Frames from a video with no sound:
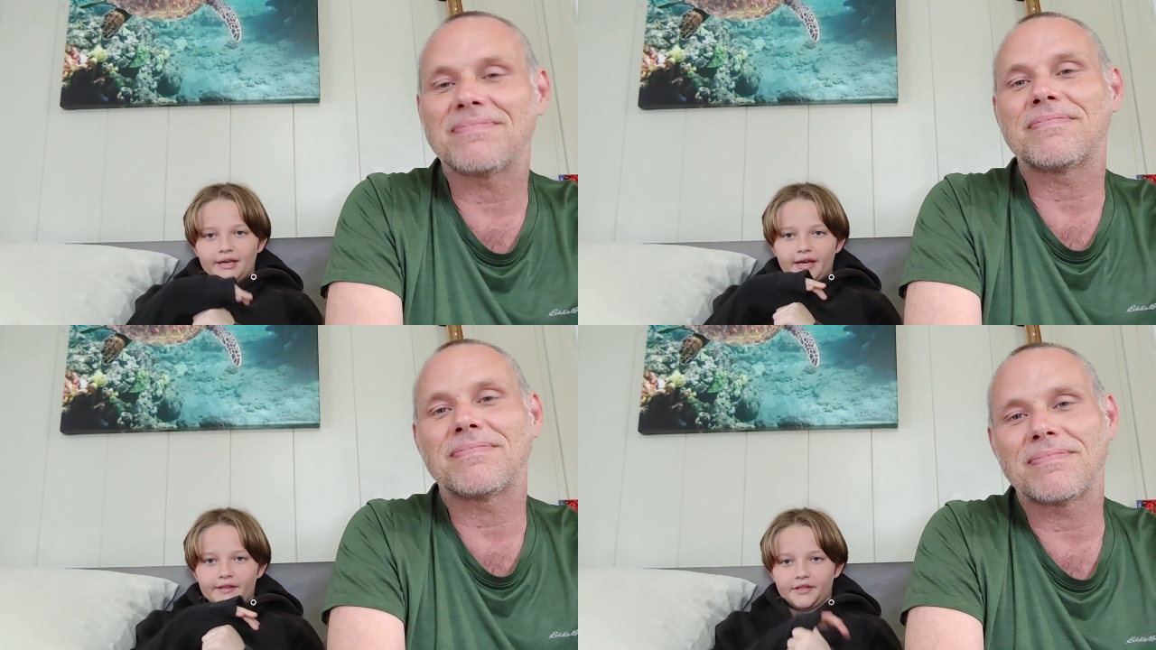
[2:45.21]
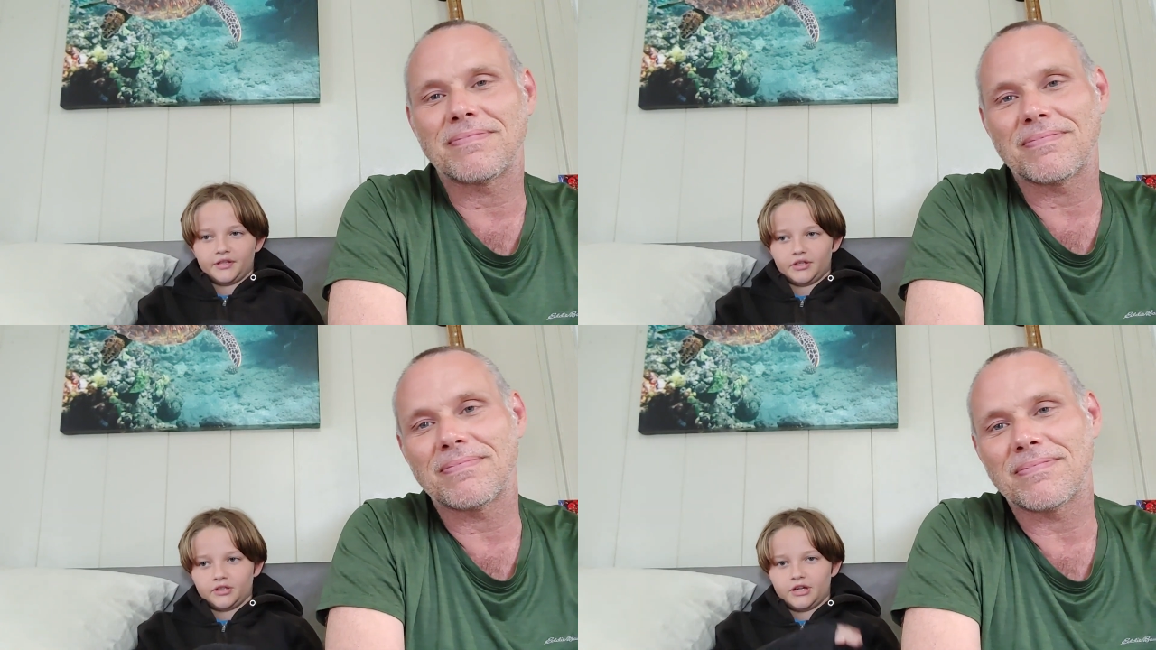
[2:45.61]
Speaker 1: and
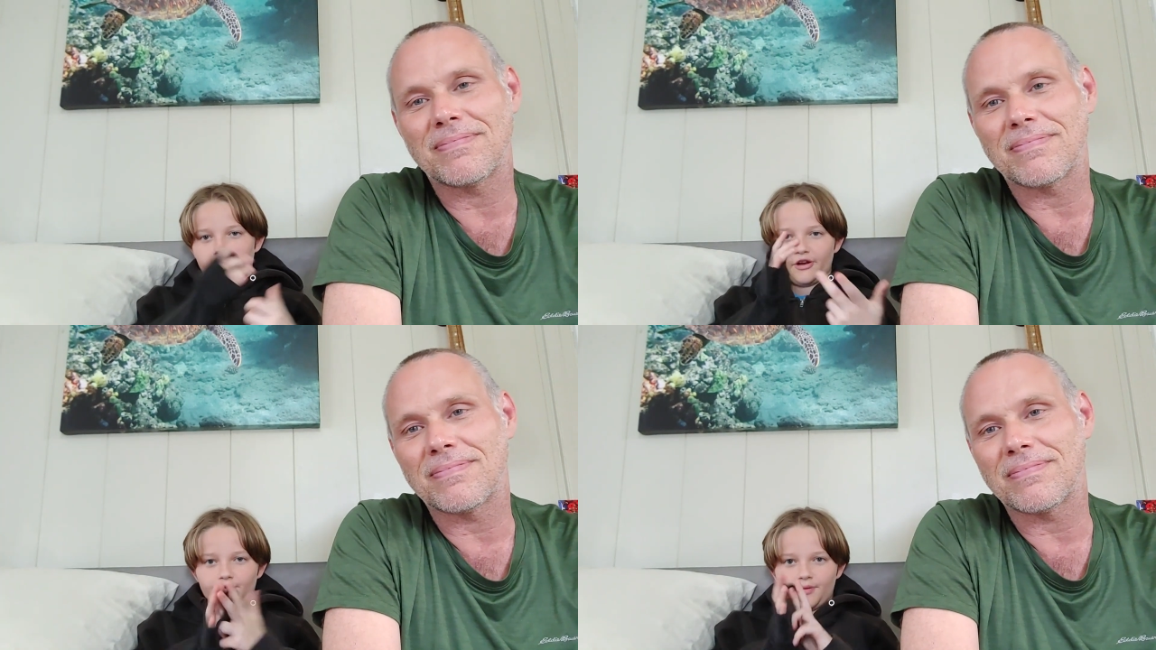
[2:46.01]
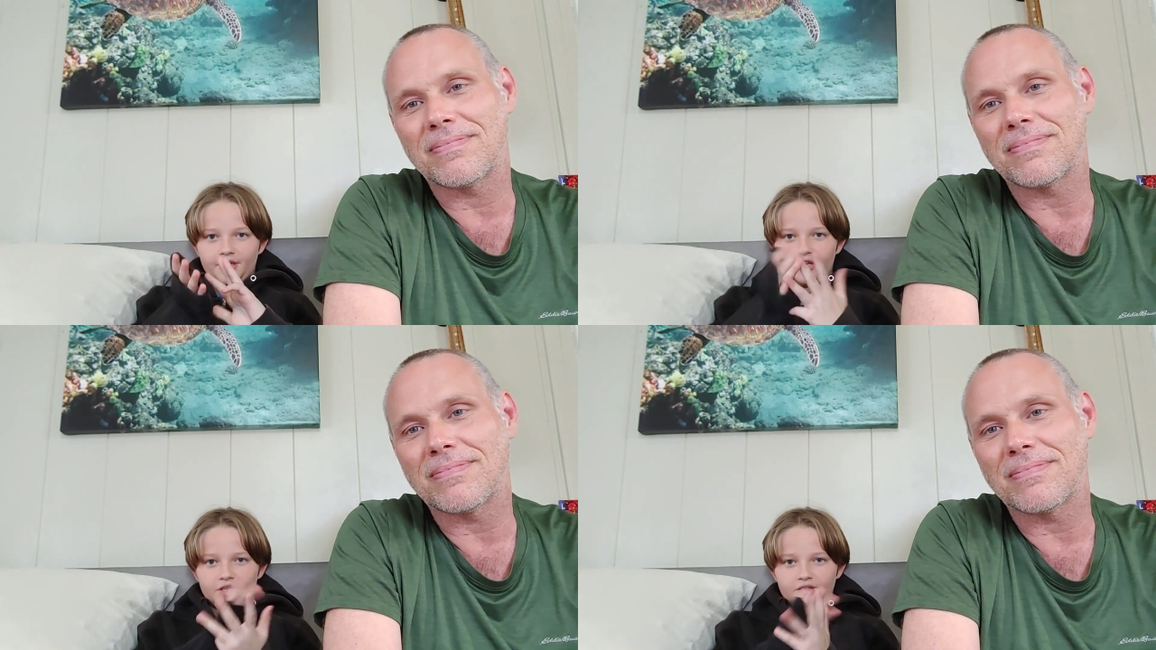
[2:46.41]
then like Iron
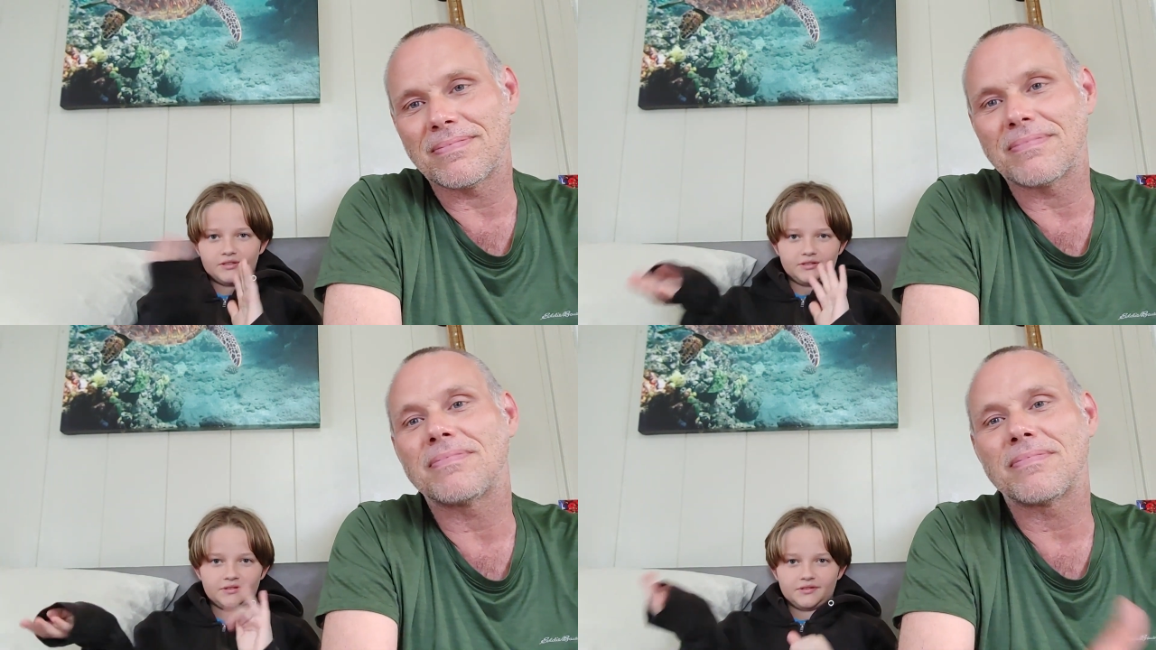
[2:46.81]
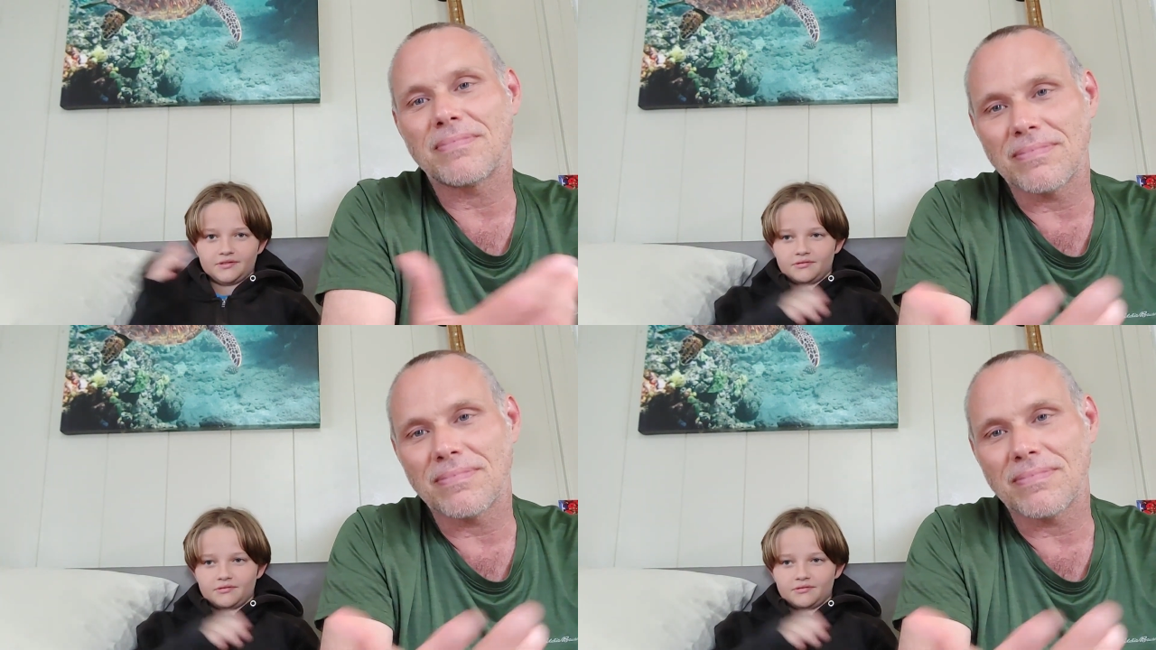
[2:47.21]
Man and